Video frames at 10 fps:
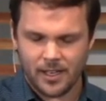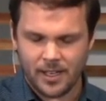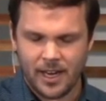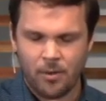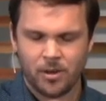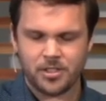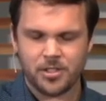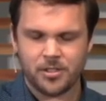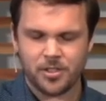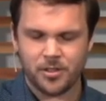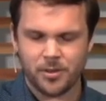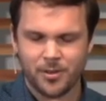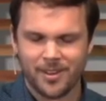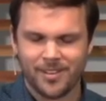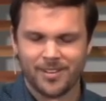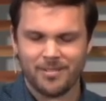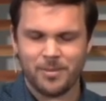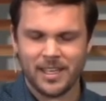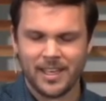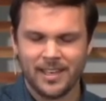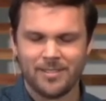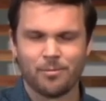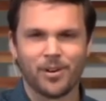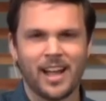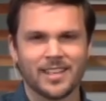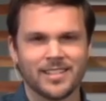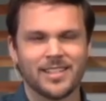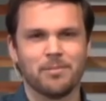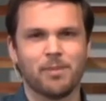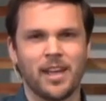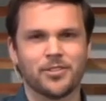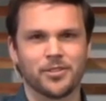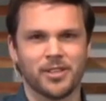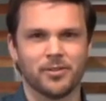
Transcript: And I want you to begin practicing bantering with